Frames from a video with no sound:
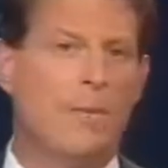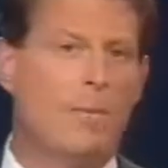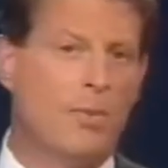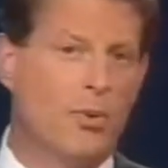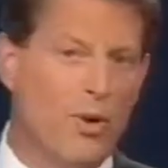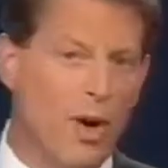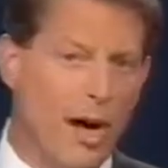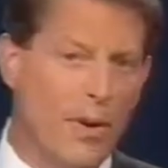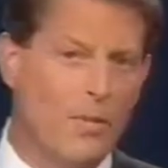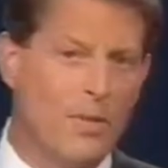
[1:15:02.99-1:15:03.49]

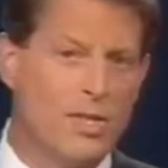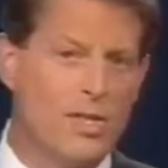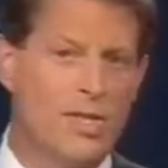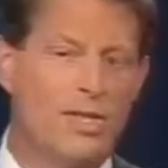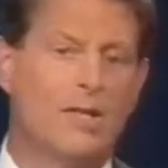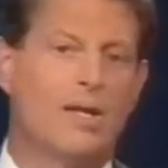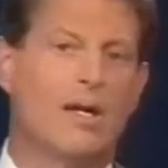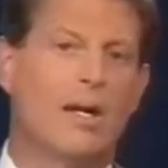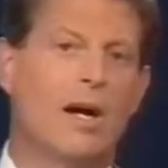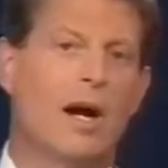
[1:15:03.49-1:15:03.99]
promised
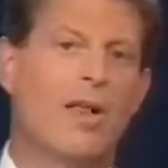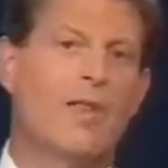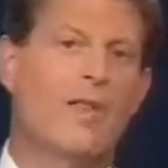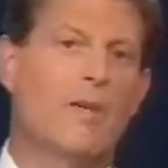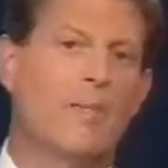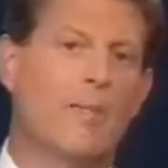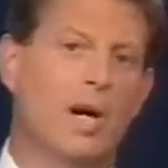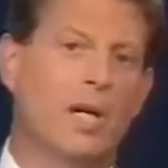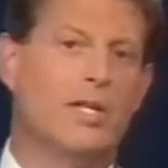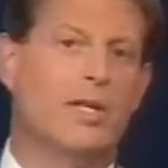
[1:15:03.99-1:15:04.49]
to cut the
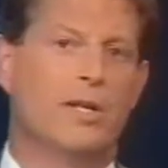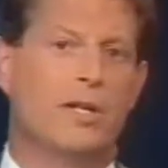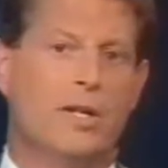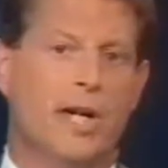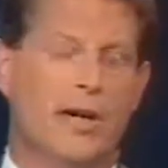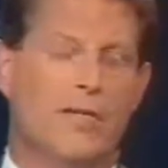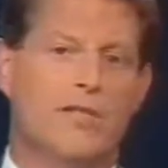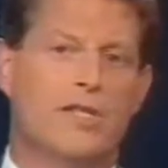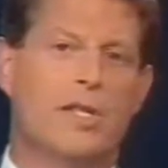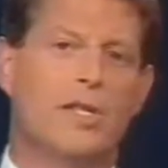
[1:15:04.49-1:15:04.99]
budget
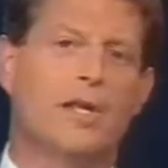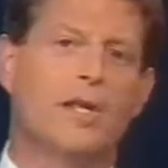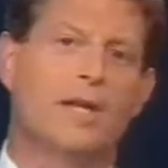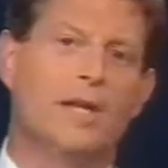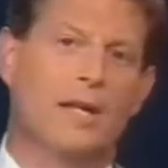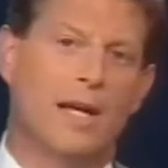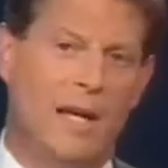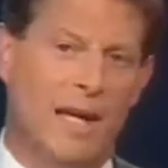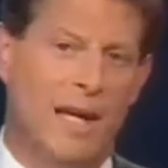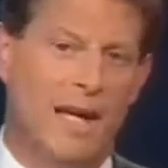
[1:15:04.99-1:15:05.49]
deficit in
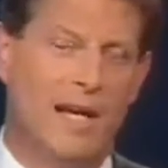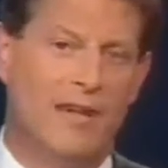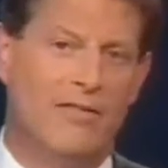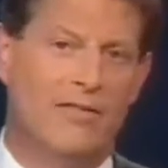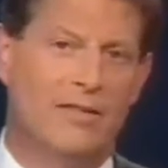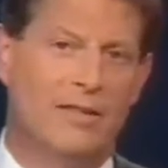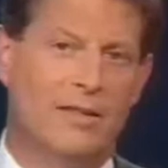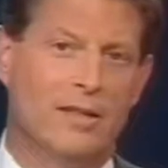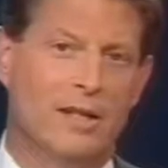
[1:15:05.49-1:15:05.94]
half.